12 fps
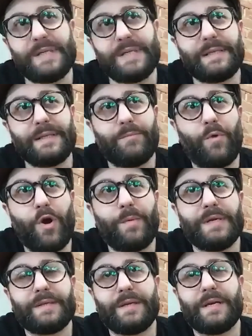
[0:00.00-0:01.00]
at the moment
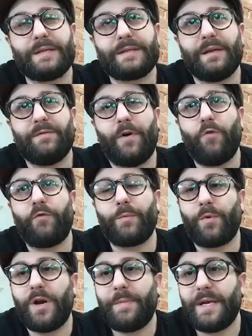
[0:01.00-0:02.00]
is still evolving.
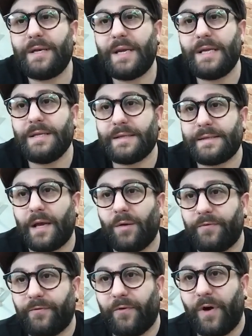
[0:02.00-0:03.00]
We're only been in this salon
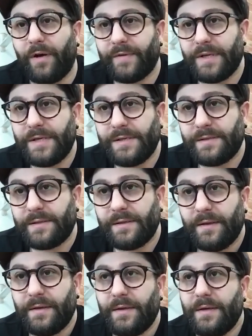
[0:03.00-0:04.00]
for 5 years.